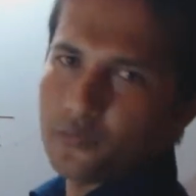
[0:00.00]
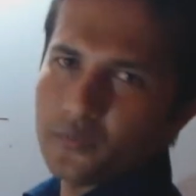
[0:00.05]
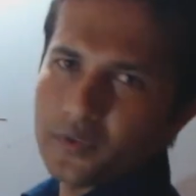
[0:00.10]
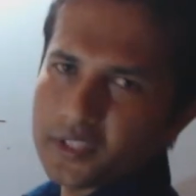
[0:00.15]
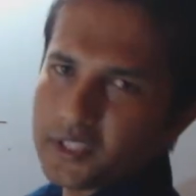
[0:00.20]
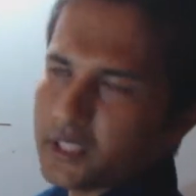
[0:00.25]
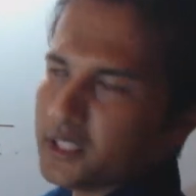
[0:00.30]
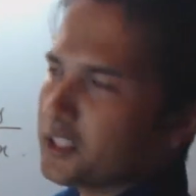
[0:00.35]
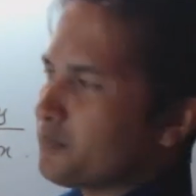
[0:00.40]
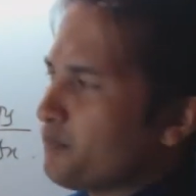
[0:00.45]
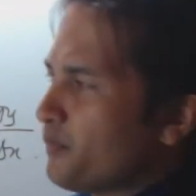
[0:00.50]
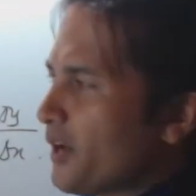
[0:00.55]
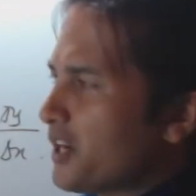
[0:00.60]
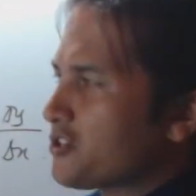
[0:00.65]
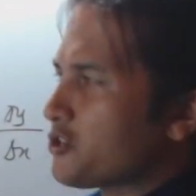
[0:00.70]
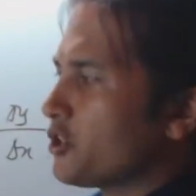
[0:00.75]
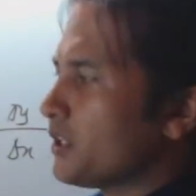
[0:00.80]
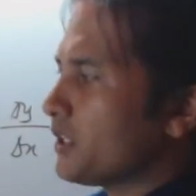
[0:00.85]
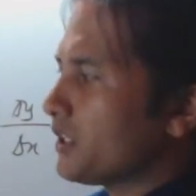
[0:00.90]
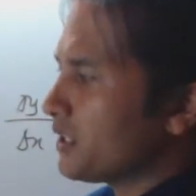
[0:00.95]
which is
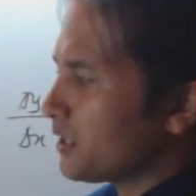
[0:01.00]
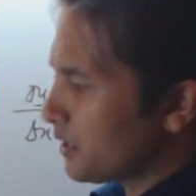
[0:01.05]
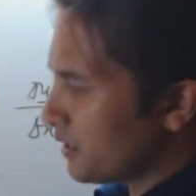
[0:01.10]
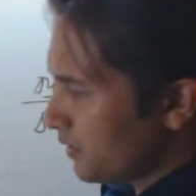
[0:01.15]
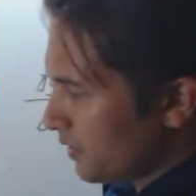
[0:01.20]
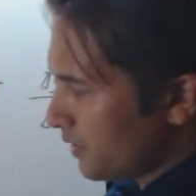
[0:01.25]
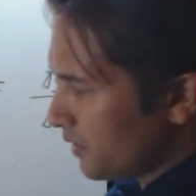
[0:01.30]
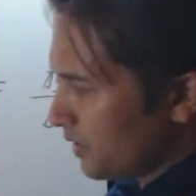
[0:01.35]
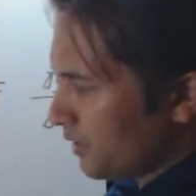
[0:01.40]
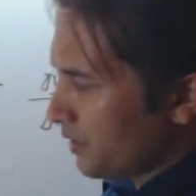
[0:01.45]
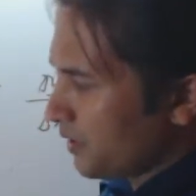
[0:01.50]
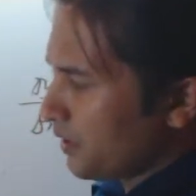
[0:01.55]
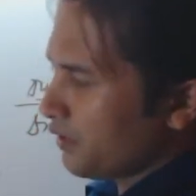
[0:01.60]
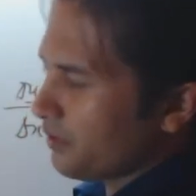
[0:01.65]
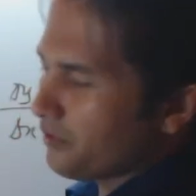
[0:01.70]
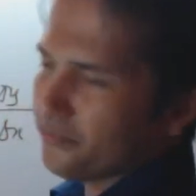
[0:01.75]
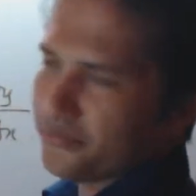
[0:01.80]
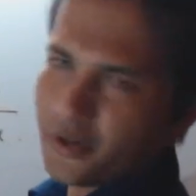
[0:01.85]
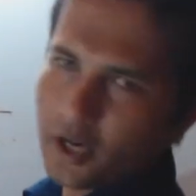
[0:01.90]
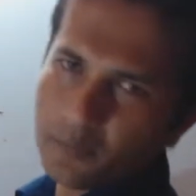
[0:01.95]
measured
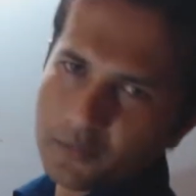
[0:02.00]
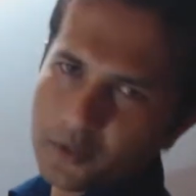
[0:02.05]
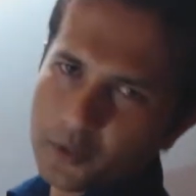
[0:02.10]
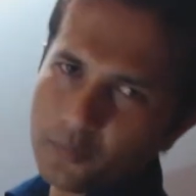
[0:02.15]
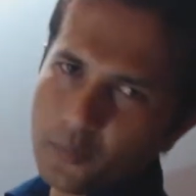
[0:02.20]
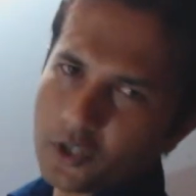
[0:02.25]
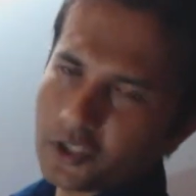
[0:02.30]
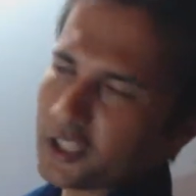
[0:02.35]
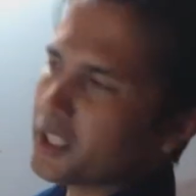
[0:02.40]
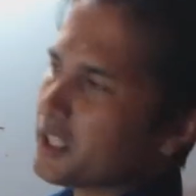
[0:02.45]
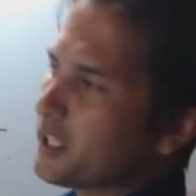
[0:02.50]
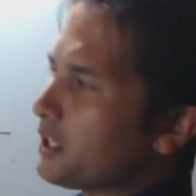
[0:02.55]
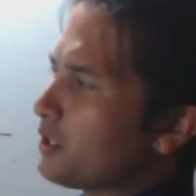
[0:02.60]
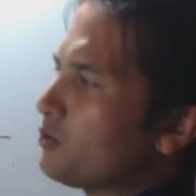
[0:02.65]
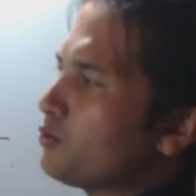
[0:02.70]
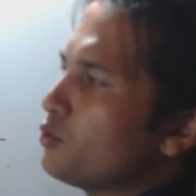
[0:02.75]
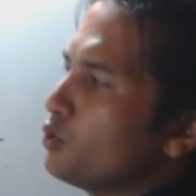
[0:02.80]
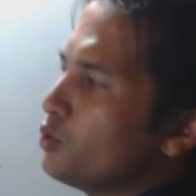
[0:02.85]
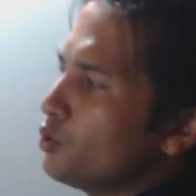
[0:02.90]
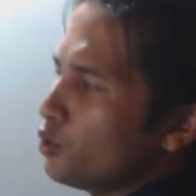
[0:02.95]
from the
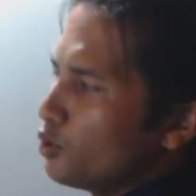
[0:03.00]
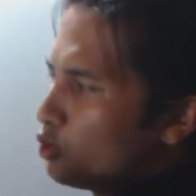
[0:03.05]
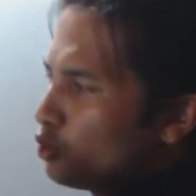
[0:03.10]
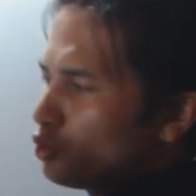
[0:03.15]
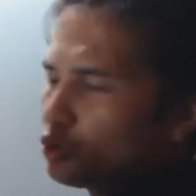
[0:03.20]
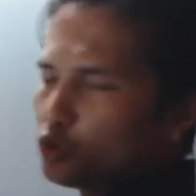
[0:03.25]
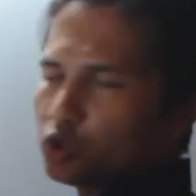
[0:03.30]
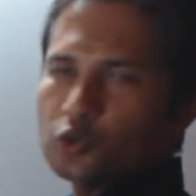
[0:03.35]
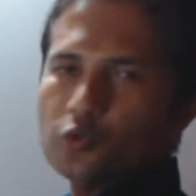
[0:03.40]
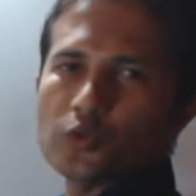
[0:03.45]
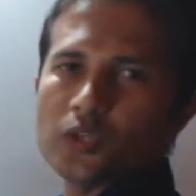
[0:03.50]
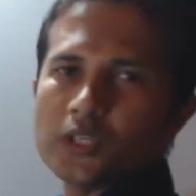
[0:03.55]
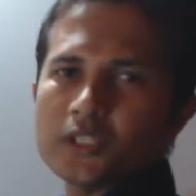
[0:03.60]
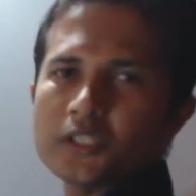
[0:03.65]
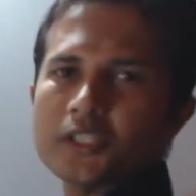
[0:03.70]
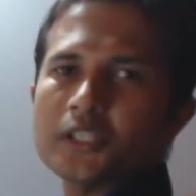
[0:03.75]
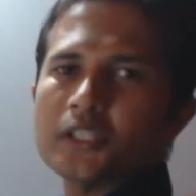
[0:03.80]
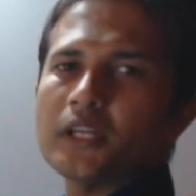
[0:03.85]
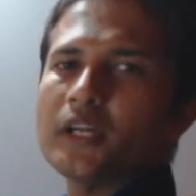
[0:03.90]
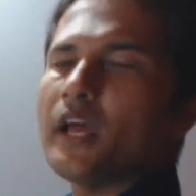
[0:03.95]
positive
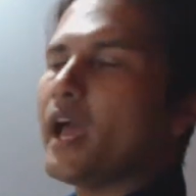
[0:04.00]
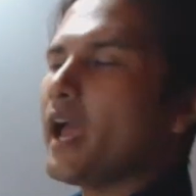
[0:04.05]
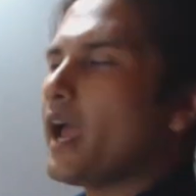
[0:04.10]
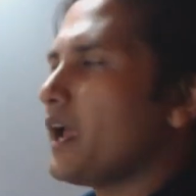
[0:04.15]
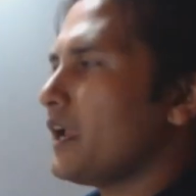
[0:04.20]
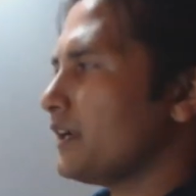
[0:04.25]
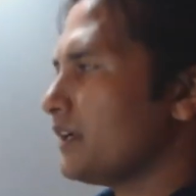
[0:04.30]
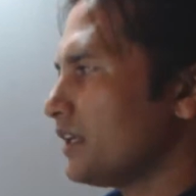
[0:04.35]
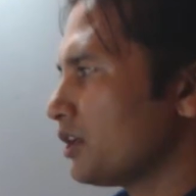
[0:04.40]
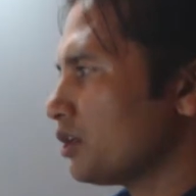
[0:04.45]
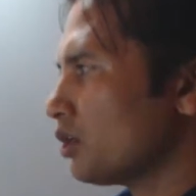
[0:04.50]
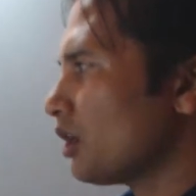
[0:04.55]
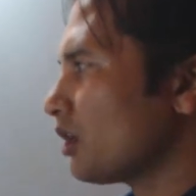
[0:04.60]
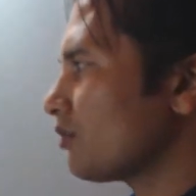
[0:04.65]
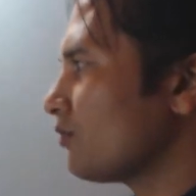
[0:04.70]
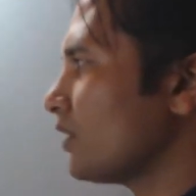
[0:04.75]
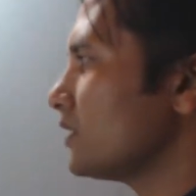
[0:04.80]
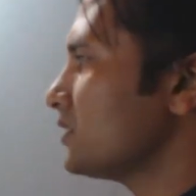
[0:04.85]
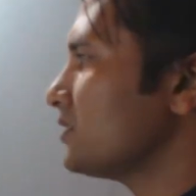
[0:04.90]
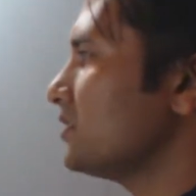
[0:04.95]
towards
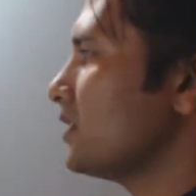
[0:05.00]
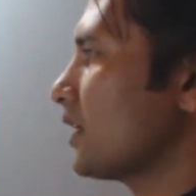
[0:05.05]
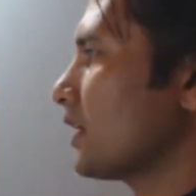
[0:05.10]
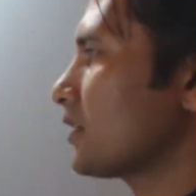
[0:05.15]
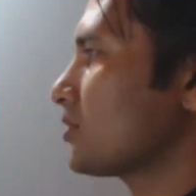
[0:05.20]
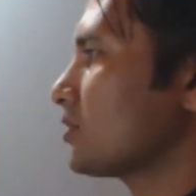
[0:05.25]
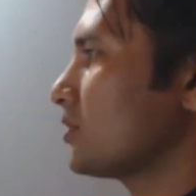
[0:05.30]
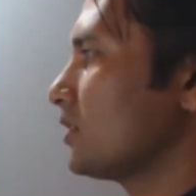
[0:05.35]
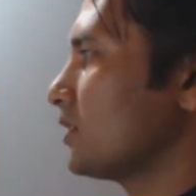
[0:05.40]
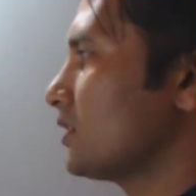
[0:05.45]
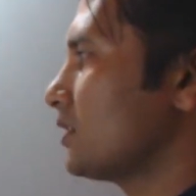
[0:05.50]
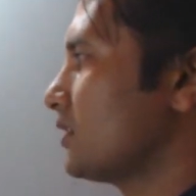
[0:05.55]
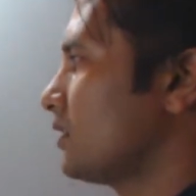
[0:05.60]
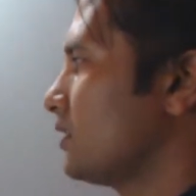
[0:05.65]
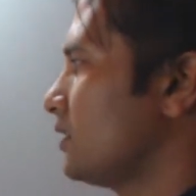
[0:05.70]
anti-clockwise direction.